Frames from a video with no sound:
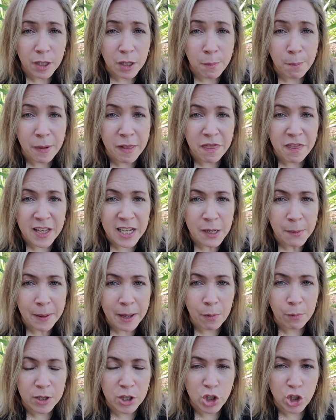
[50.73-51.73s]
But think
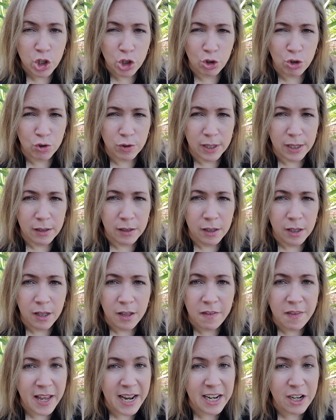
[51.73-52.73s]
about with children.
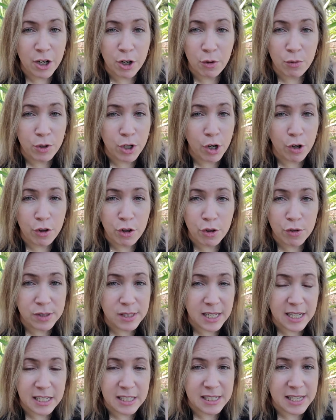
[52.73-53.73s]
They don't know those
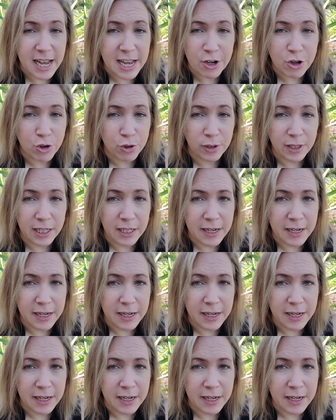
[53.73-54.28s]
things naturally.